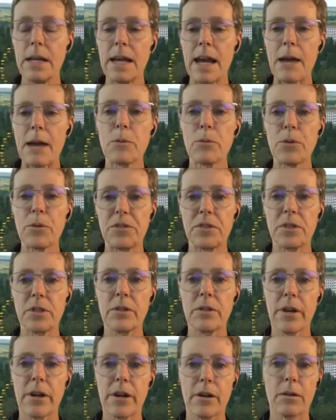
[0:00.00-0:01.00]
mean, we
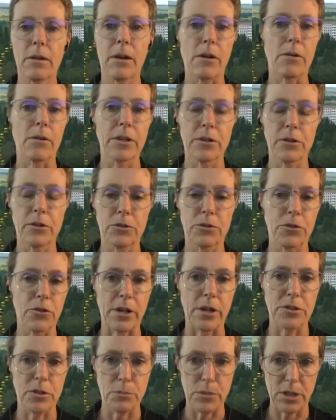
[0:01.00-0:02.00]
see our leaders
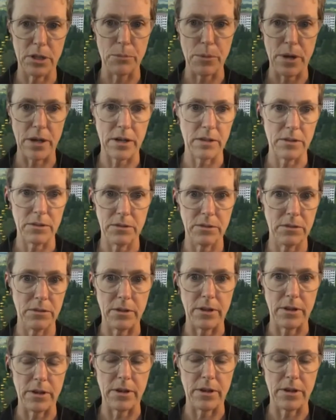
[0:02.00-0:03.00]
trying to minimize
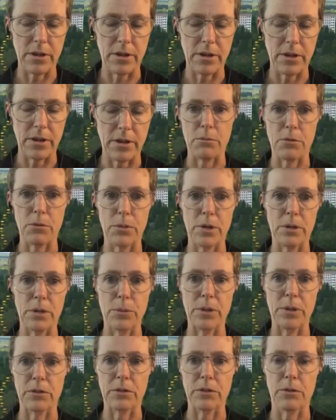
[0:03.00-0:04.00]
the problem
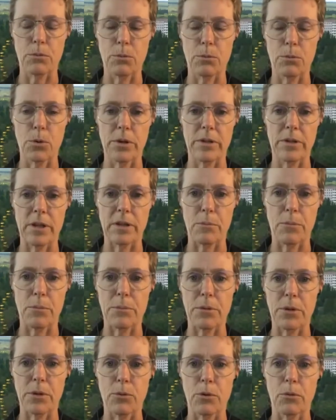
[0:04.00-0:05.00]
because they're worried that the
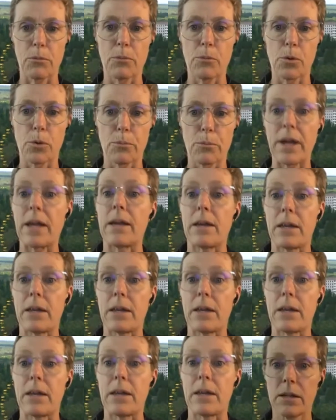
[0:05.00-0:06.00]
public will
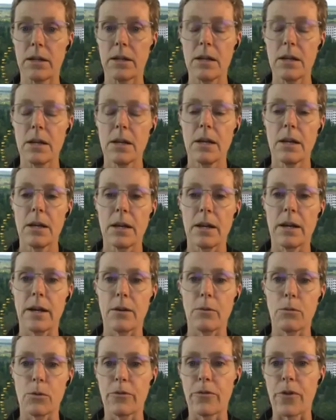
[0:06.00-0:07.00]
panic,
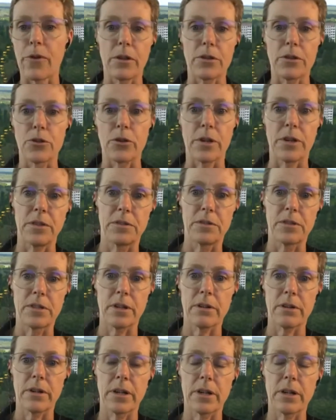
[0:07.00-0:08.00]
will fall into
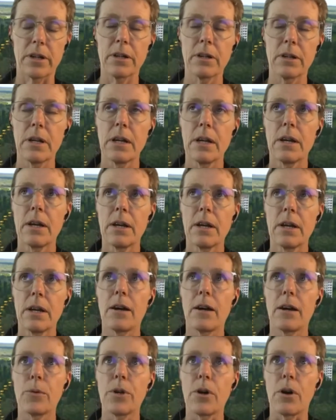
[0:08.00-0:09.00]
hysteria.
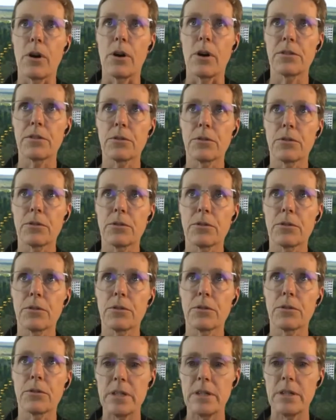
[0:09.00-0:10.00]
We also
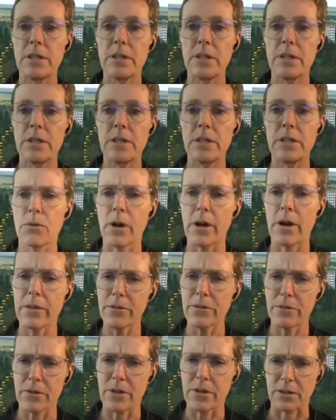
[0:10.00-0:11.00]
see, though,
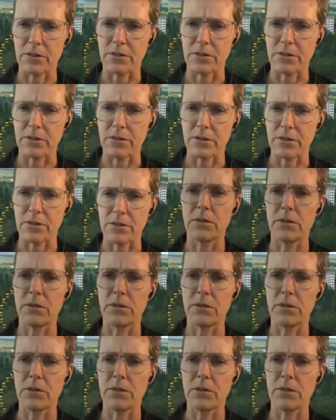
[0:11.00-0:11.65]
other consequences.